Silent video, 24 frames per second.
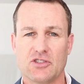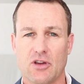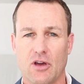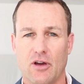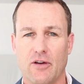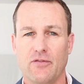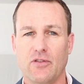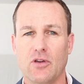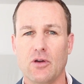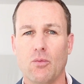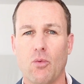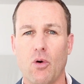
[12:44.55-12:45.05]
So
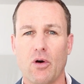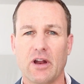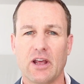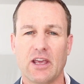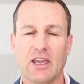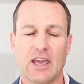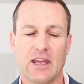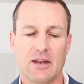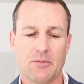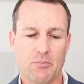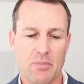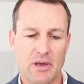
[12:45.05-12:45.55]
if you want to
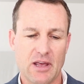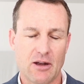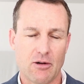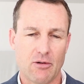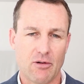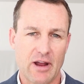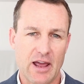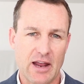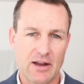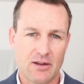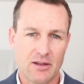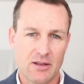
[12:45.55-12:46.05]
get
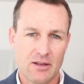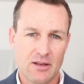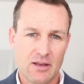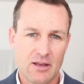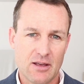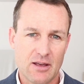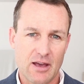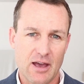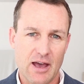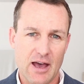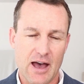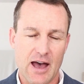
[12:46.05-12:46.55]
better at
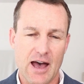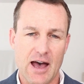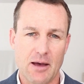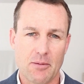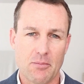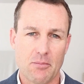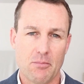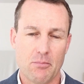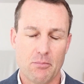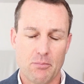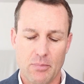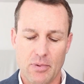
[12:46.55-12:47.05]

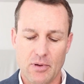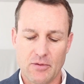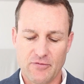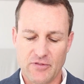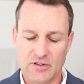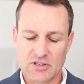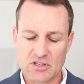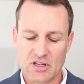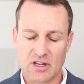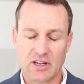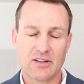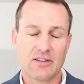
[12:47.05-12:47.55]
um,
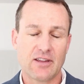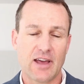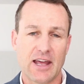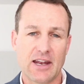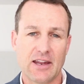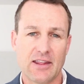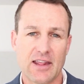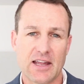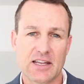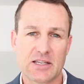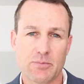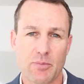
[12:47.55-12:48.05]

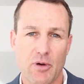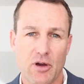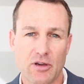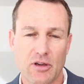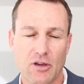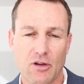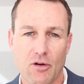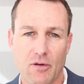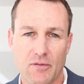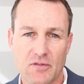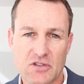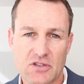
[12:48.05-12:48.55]
facilitating
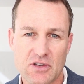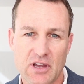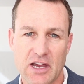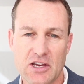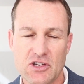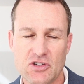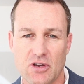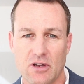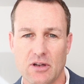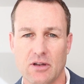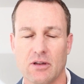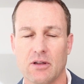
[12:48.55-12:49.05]
unspoken
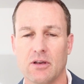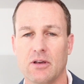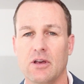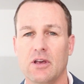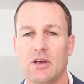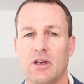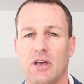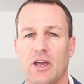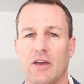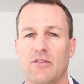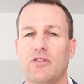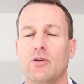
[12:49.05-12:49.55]
conversation,
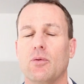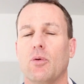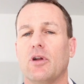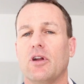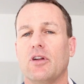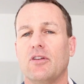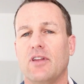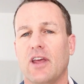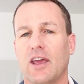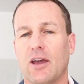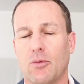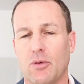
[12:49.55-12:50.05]
if you
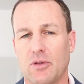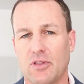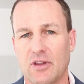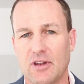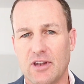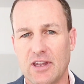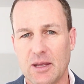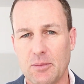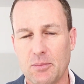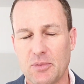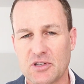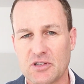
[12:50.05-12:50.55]
want to deal with
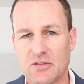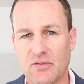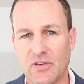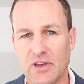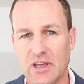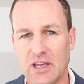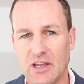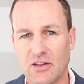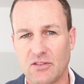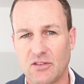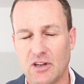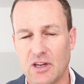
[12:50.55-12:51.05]
your deepest
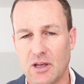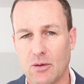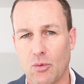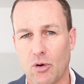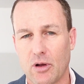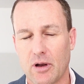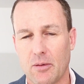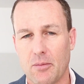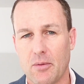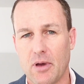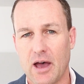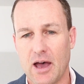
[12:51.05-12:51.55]
fears and you
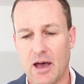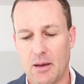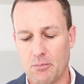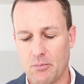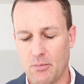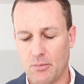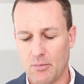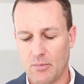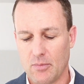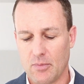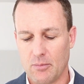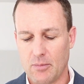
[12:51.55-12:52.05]
want to
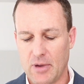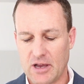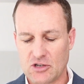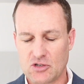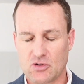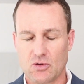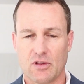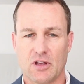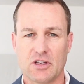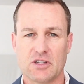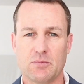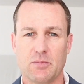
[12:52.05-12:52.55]
um, make
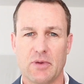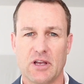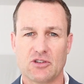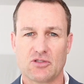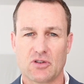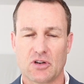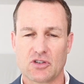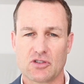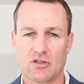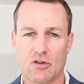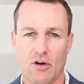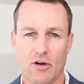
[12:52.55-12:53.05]
sure those
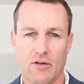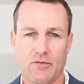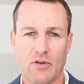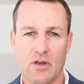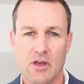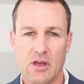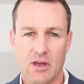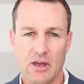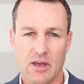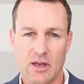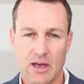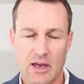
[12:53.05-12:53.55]
metrics of
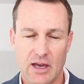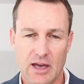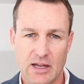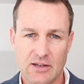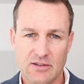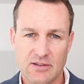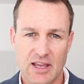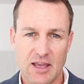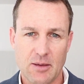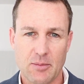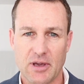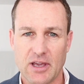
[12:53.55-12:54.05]
uh,
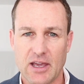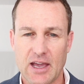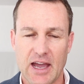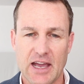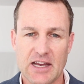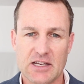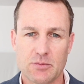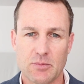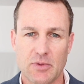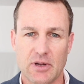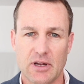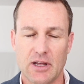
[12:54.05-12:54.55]
team
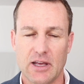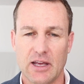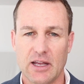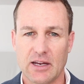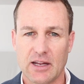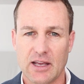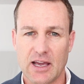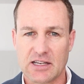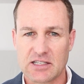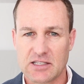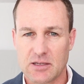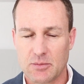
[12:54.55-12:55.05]
engagement
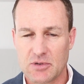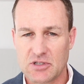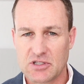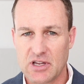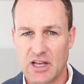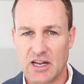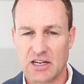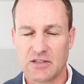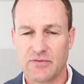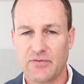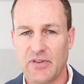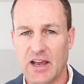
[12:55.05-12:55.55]
and customer
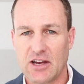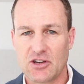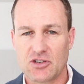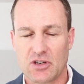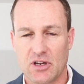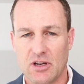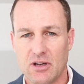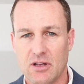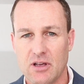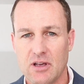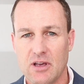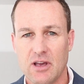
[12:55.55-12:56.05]

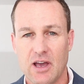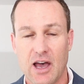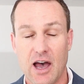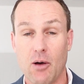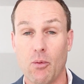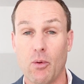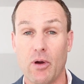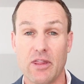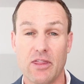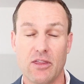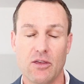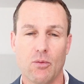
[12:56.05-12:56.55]
satisfaction
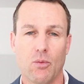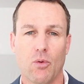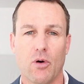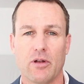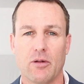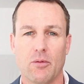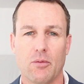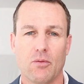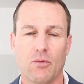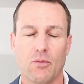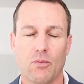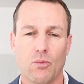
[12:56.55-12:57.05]
are where you
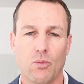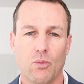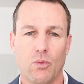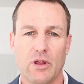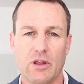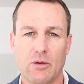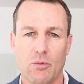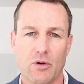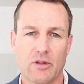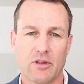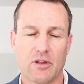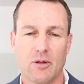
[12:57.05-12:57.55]
want to,
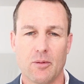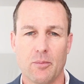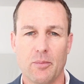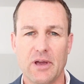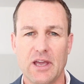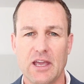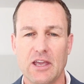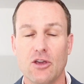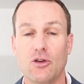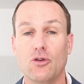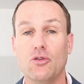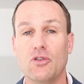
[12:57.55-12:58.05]
where you want them to
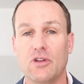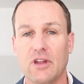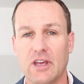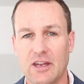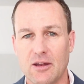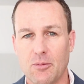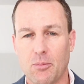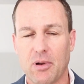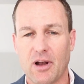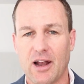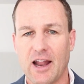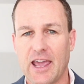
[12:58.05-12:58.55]
be, you
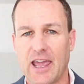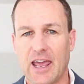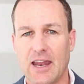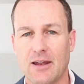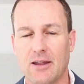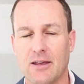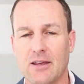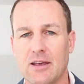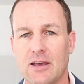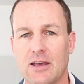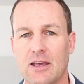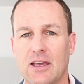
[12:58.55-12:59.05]
need a
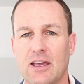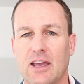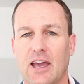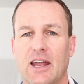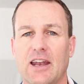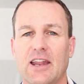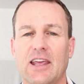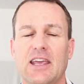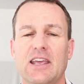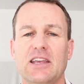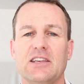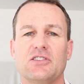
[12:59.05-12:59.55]
plan.
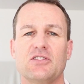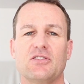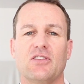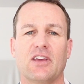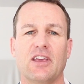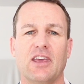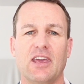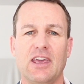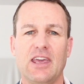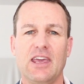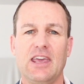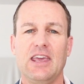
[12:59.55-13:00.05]
And here's the
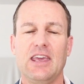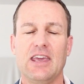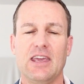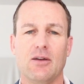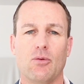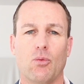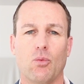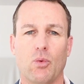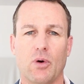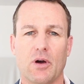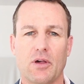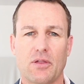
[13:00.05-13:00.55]

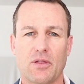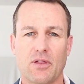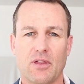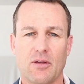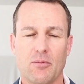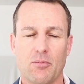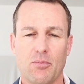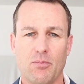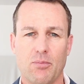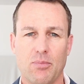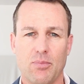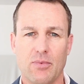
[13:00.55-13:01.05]
key with
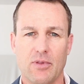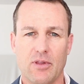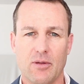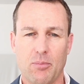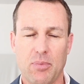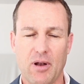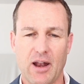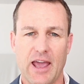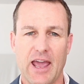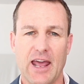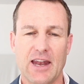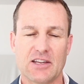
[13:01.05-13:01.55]
the
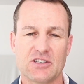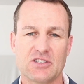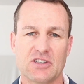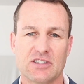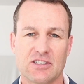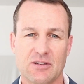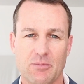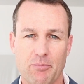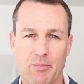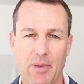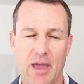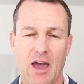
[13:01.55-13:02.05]
plan is
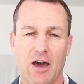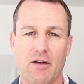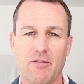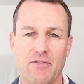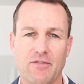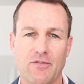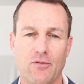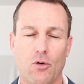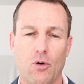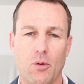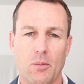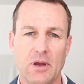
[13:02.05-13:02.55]
it's about
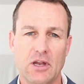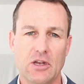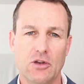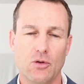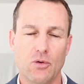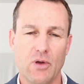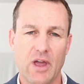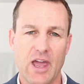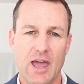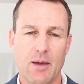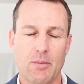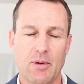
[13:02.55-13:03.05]
forming
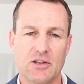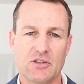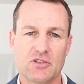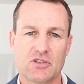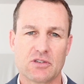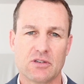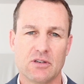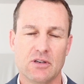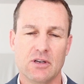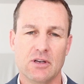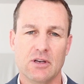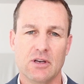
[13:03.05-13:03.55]
new
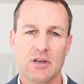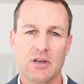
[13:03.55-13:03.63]
habits.